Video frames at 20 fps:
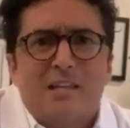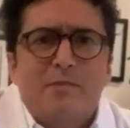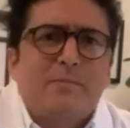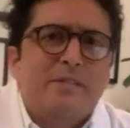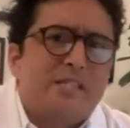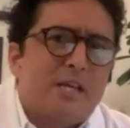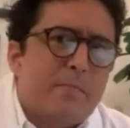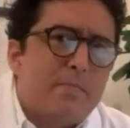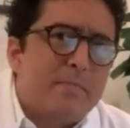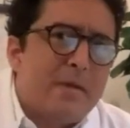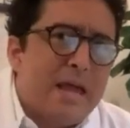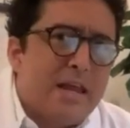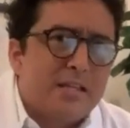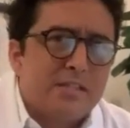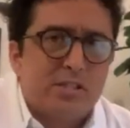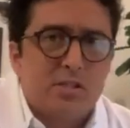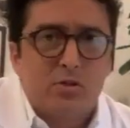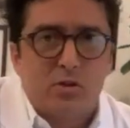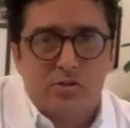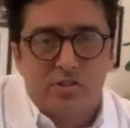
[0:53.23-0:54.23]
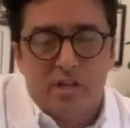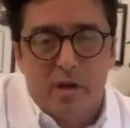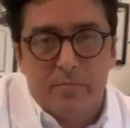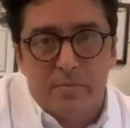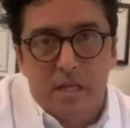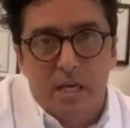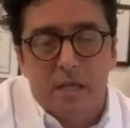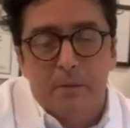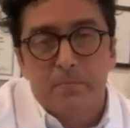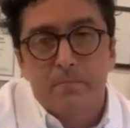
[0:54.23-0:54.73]
Give me some medicine or
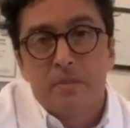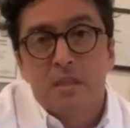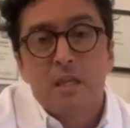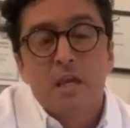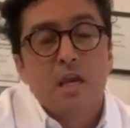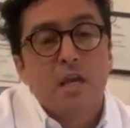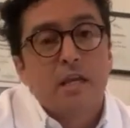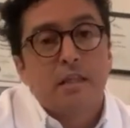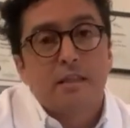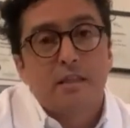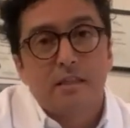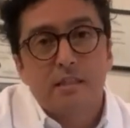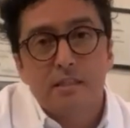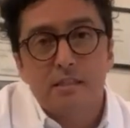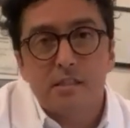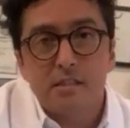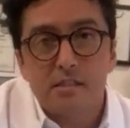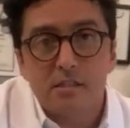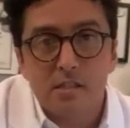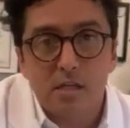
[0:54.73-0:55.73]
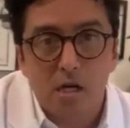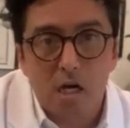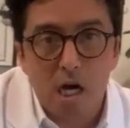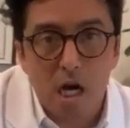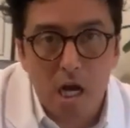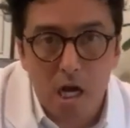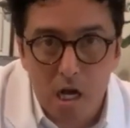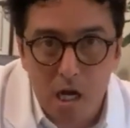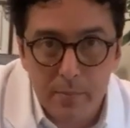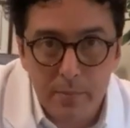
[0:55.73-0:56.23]
something. This is the
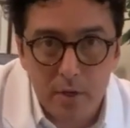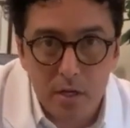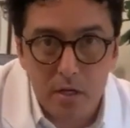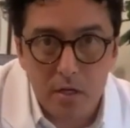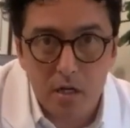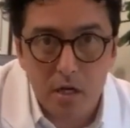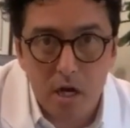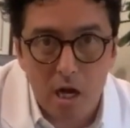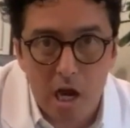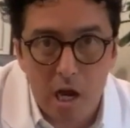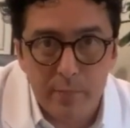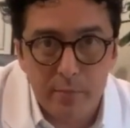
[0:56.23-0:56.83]
common